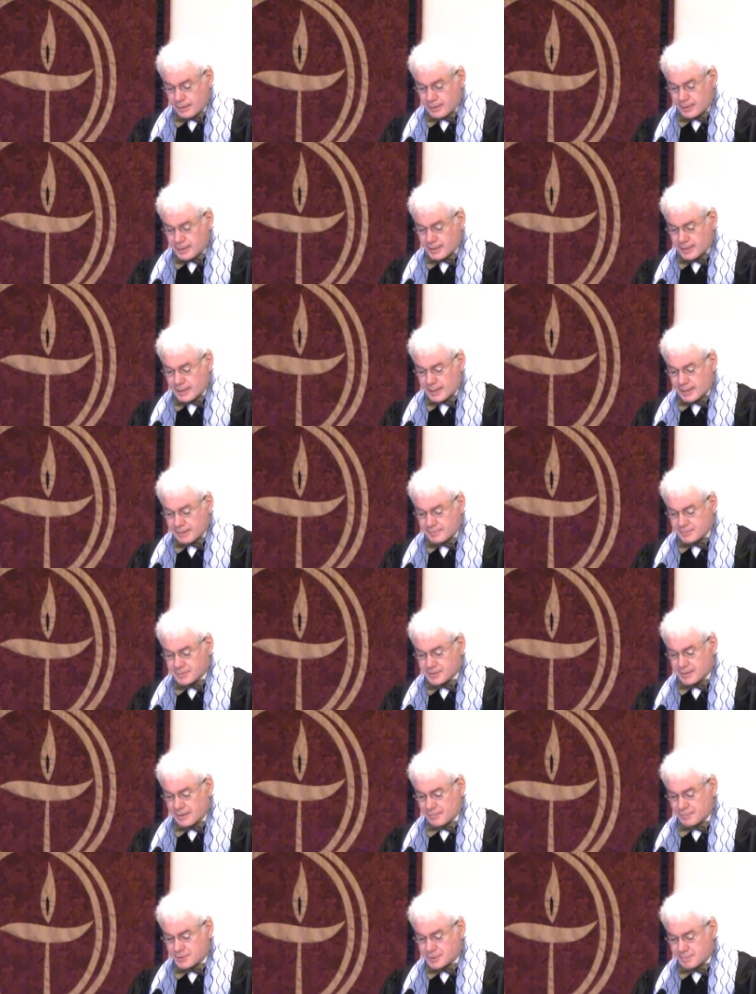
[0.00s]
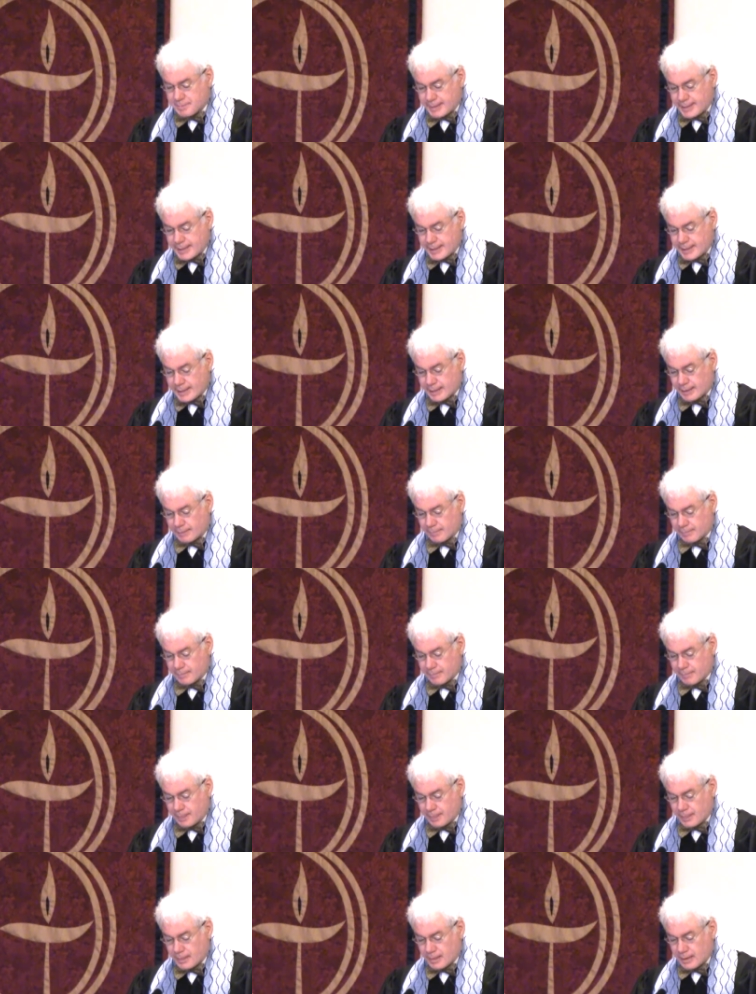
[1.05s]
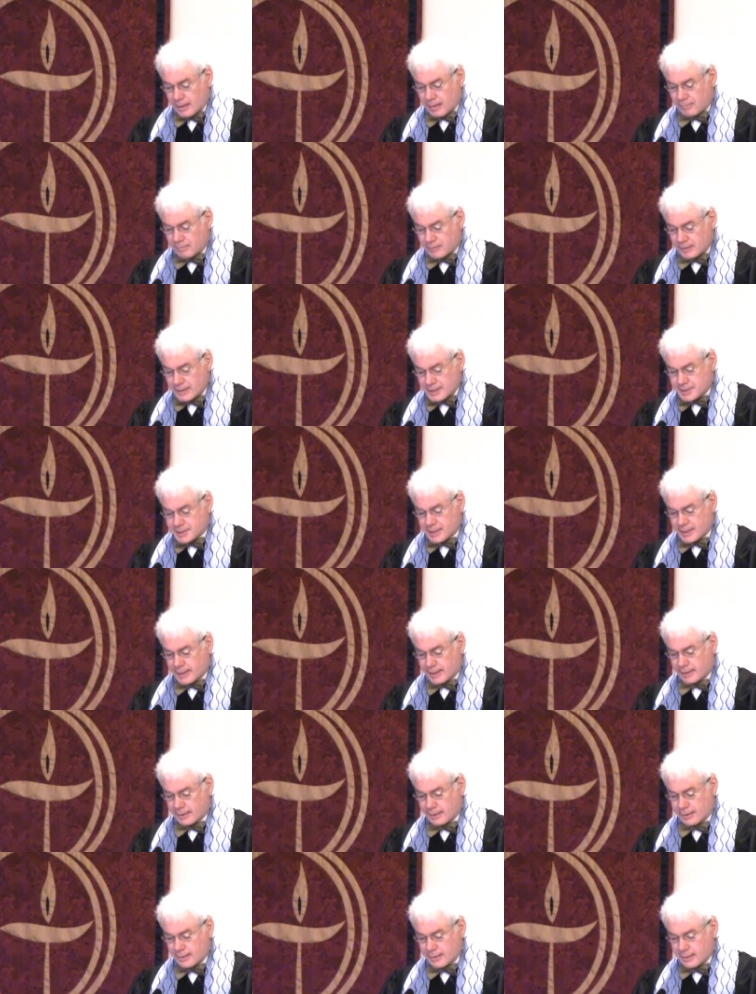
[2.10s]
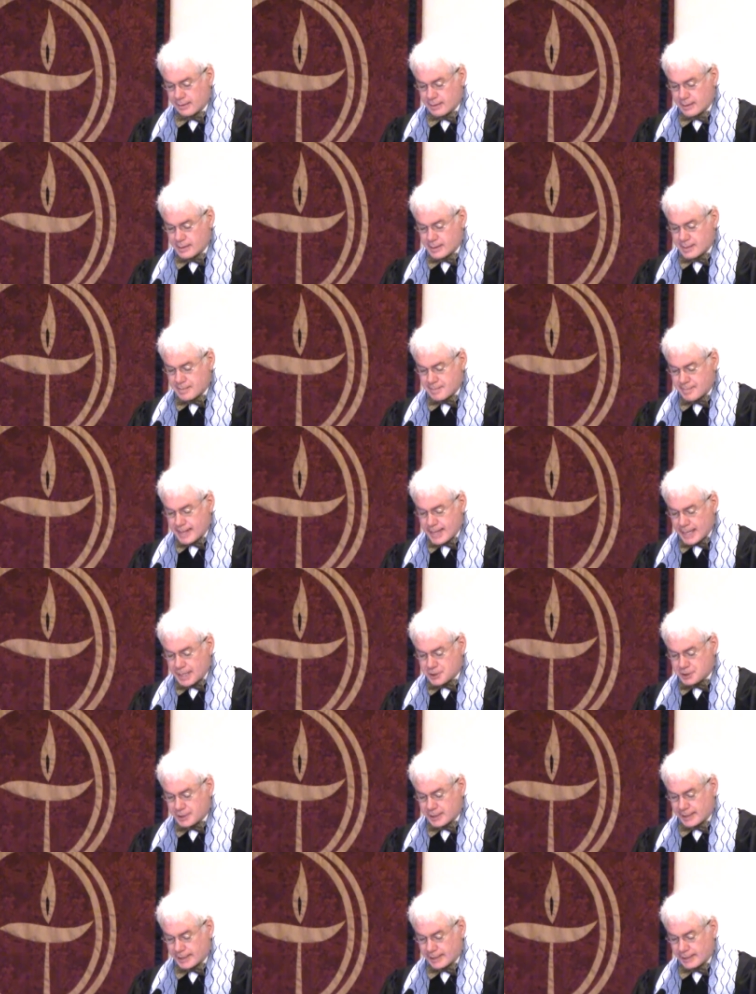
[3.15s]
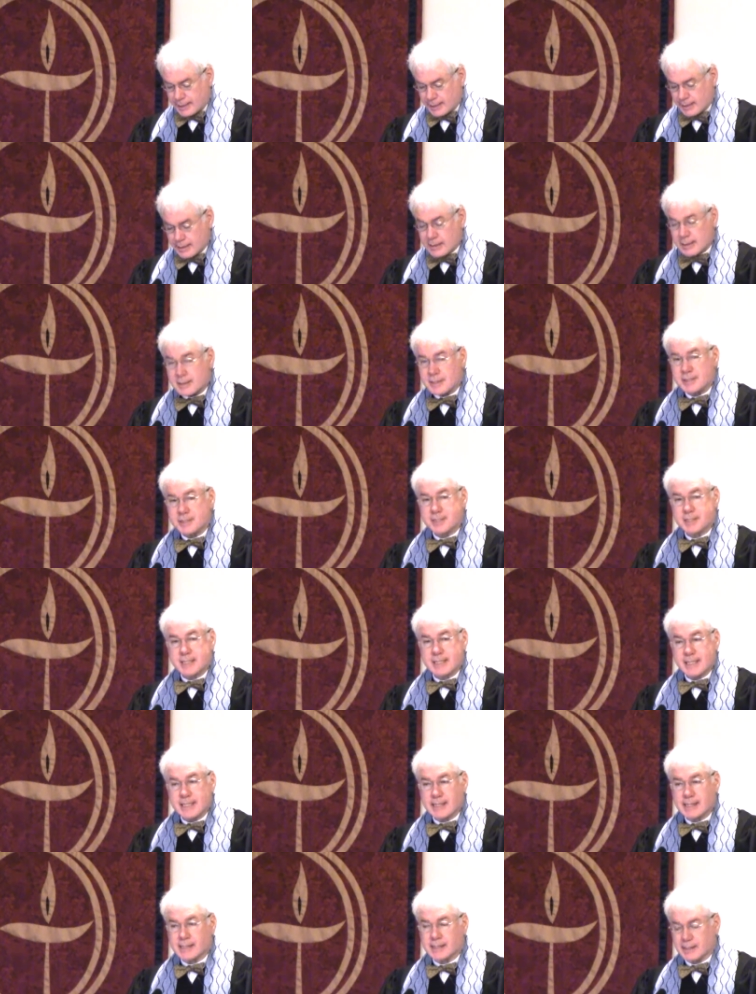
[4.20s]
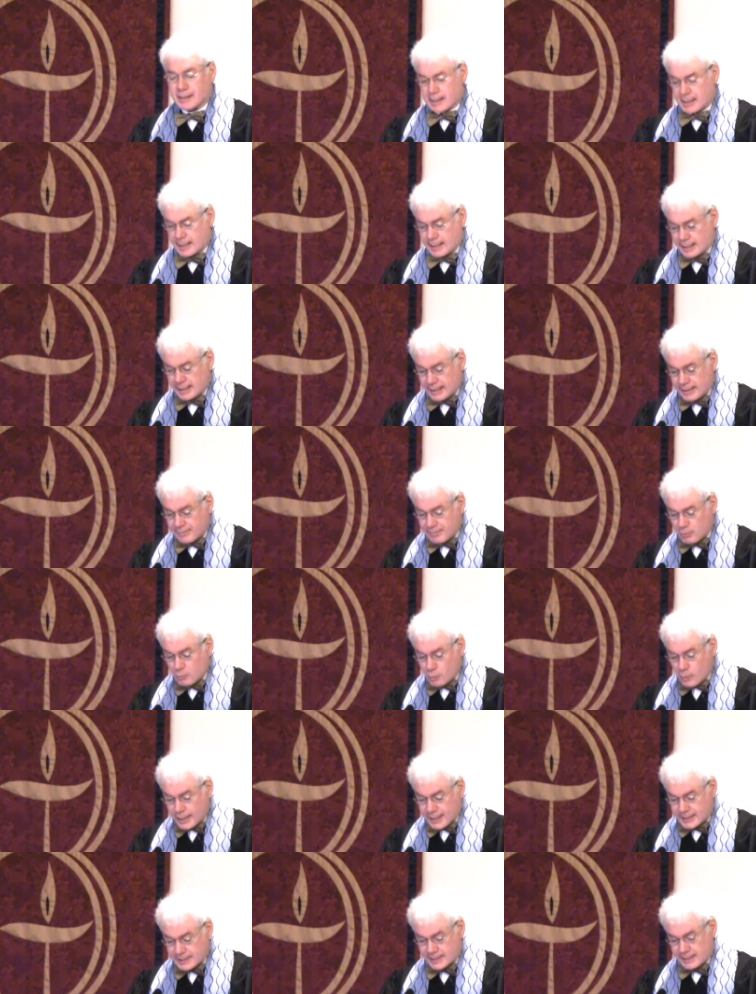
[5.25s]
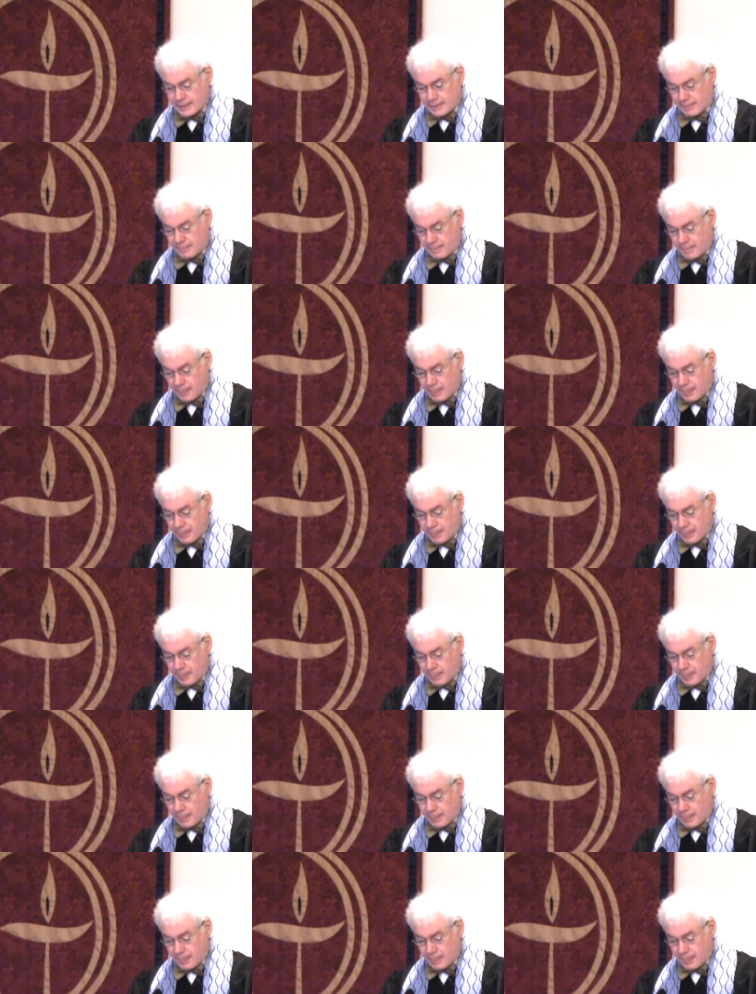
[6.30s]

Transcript: the gifts of speaking, of listening, imagining, seeing, and even waiting.